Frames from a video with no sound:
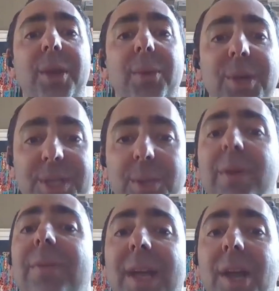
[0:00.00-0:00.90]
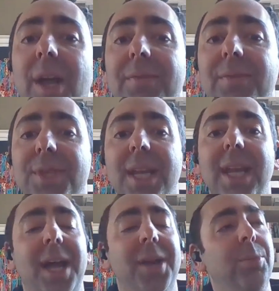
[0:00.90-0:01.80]
they want to do with their lives
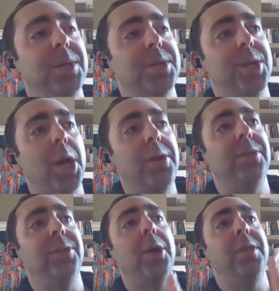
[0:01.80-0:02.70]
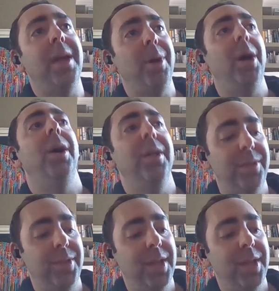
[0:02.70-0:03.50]
and almost know know their path.